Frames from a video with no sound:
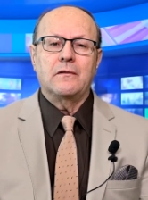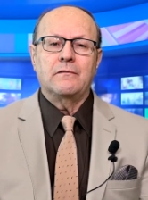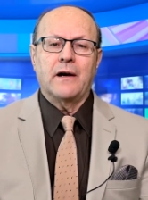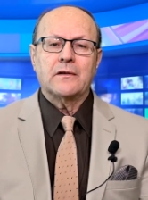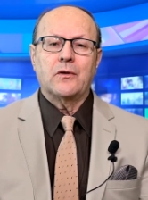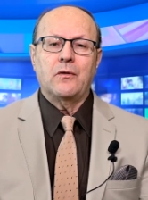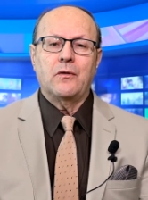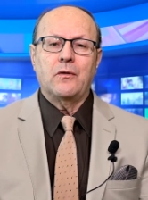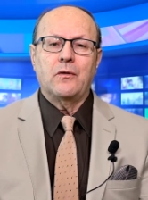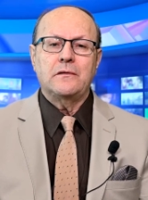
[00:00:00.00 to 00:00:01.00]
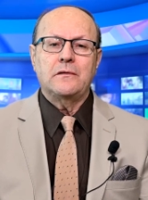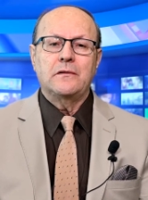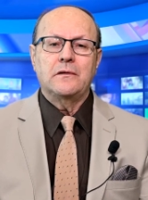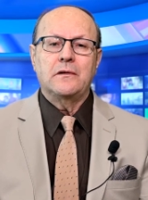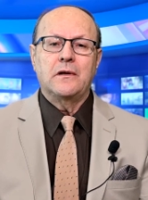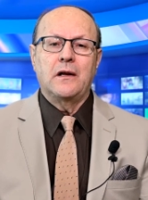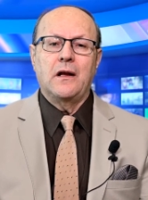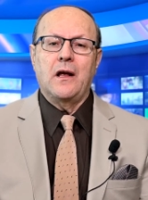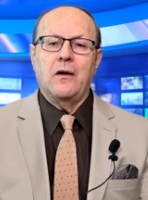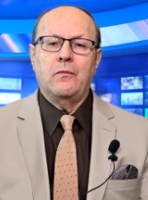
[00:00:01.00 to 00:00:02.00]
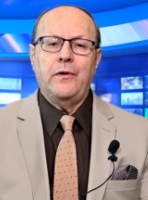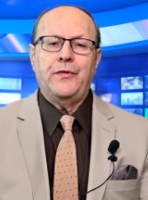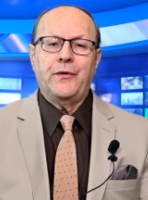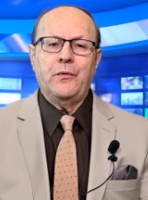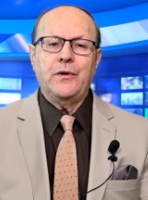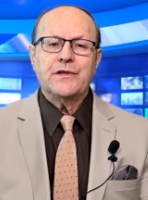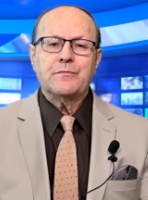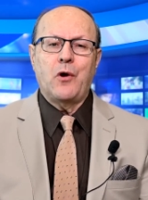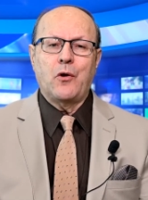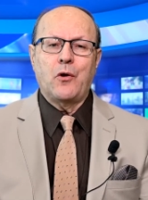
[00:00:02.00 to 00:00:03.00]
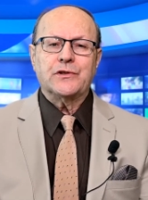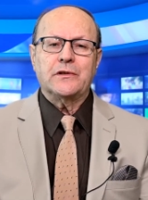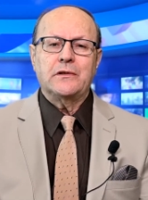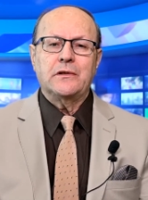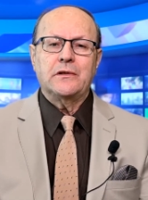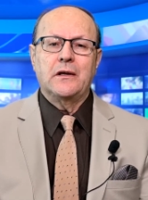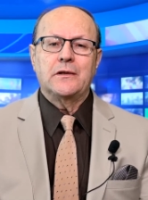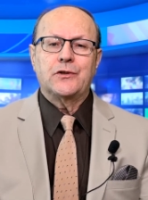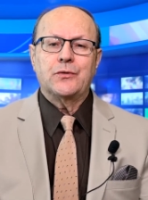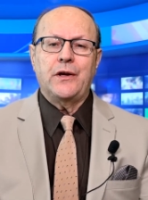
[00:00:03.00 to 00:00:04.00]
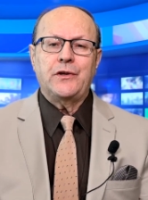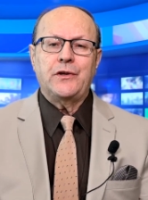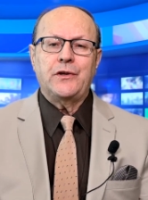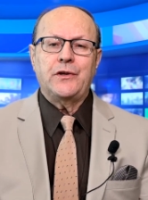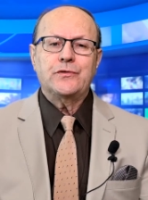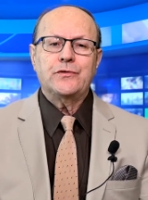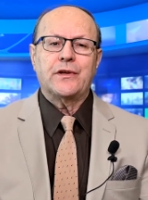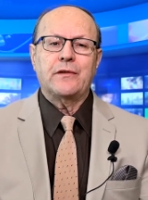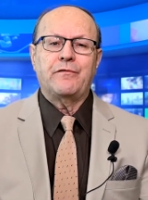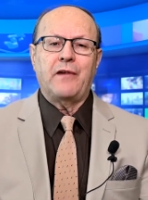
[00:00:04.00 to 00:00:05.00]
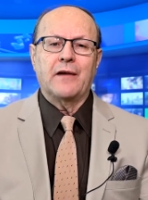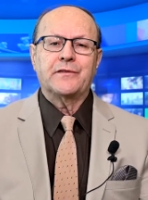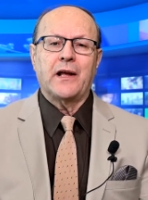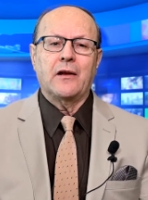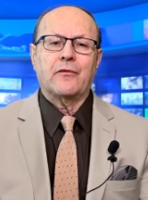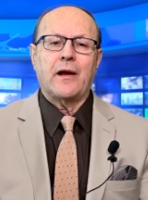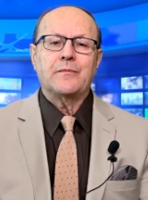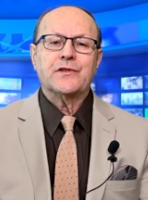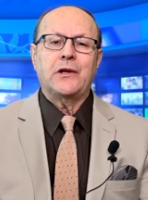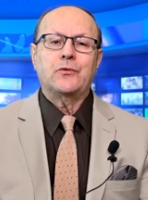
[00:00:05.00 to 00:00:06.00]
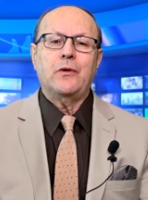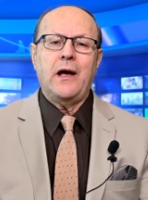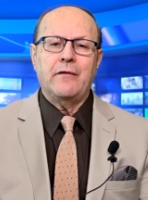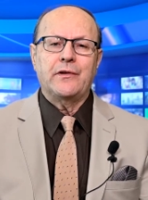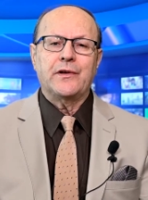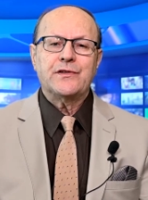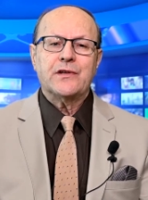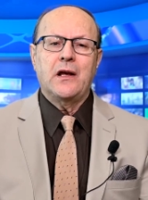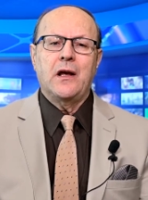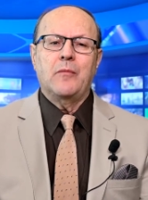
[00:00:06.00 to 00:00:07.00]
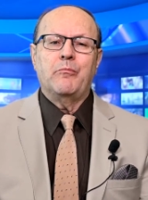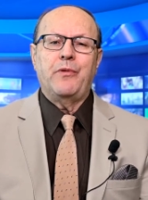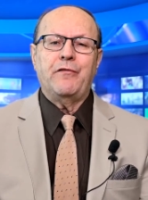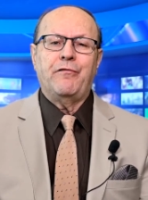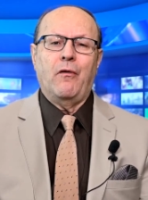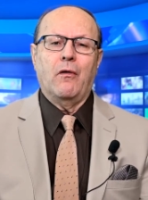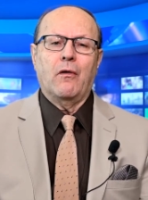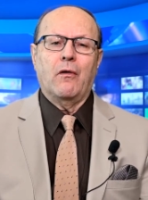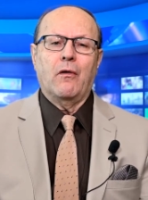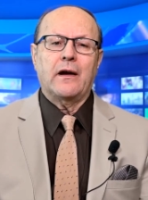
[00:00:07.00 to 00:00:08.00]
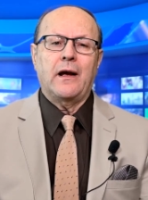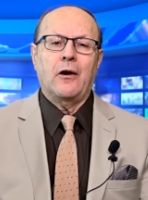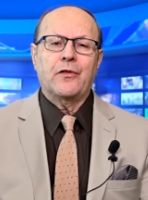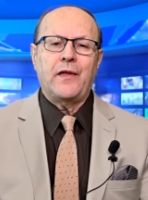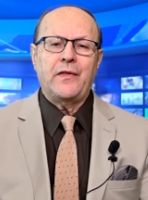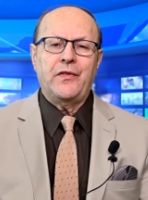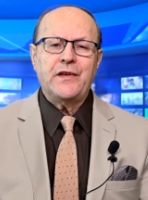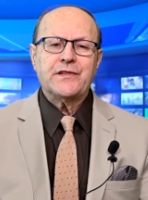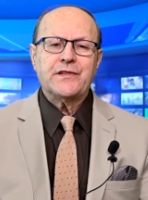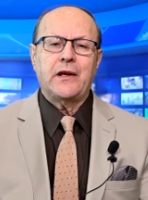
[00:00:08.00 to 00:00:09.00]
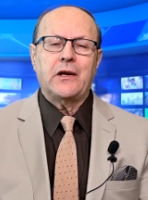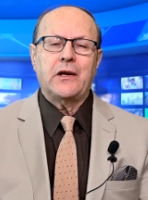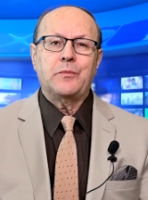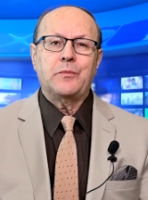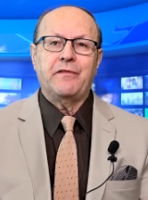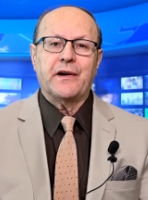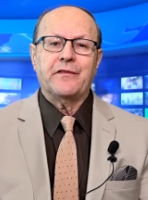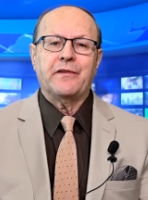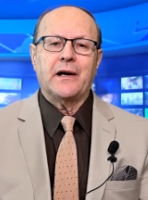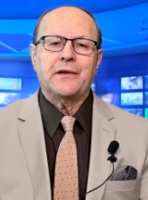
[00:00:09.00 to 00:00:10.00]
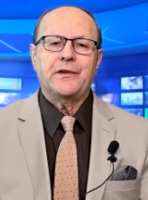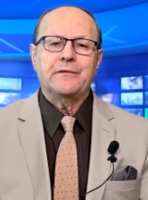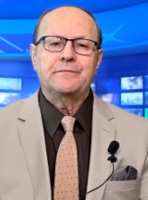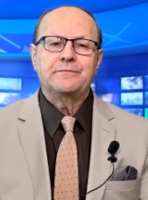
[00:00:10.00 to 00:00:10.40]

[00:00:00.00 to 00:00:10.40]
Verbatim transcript: von Gordon withdrew his motion to introduce the five telegrams into evidence before their authenticity could be verified.